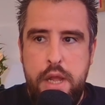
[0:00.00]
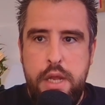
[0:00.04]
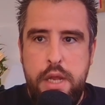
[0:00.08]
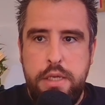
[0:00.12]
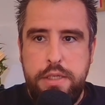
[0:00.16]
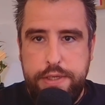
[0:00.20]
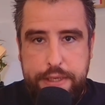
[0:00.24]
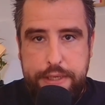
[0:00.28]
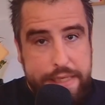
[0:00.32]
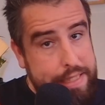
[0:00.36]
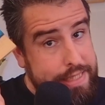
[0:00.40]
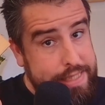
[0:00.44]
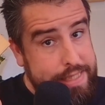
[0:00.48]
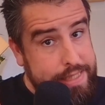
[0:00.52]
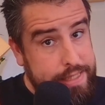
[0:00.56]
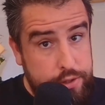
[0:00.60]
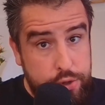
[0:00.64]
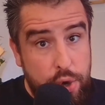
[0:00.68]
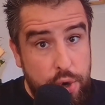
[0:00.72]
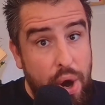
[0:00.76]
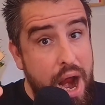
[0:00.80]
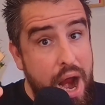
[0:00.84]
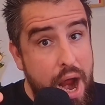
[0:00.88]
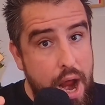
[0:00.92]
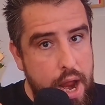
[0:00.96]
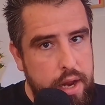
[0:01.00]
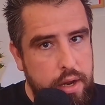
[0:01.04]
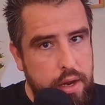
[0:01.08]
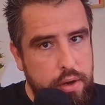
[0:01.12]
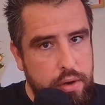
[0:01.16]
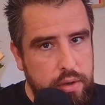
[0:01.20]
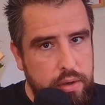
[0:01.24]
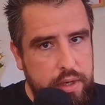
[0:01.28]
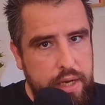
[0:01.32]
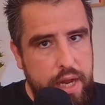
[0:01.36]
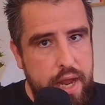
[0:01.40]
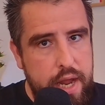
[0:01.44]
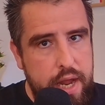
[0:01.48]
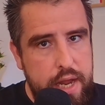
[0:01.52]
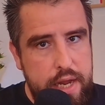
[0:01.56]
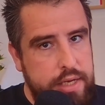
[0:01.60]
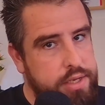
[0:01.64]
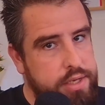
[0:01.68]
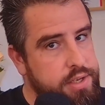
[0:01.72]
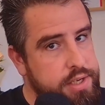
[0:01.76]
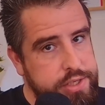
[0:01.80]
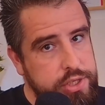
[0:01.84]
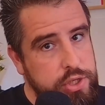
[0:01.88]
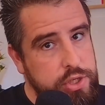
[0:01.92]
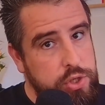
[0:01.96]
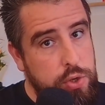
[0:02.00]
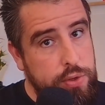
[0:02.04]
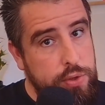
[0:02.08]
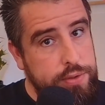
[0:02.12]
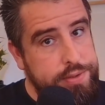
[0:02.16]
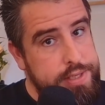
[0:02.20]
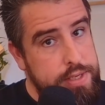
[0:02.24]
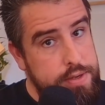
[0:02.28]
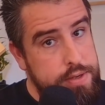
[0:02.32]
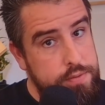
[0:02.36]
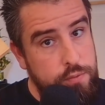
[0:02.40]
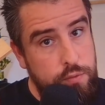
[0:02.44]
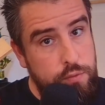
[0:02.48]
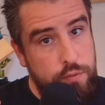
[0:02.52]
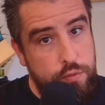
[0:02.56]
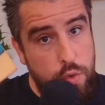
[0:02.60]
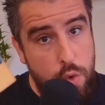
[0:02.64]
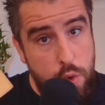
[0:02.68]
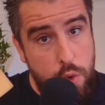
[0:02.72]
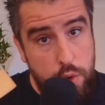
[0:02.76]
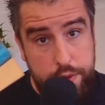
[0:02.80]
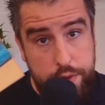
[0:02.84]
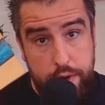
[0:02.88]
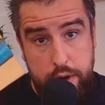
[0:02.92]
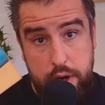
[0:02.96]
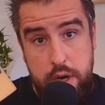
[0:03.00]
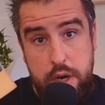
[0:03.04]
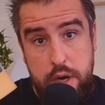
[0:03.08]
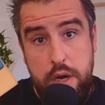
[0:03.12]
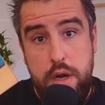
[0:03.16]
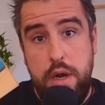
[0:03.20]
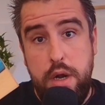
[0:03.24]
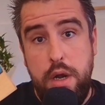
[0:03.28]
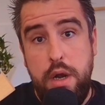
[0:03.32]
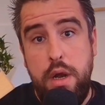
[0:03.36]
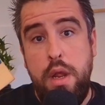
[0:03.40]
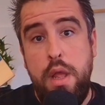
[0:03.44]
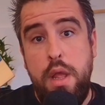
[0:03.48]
So it's dry, okay? It doesn't contain water,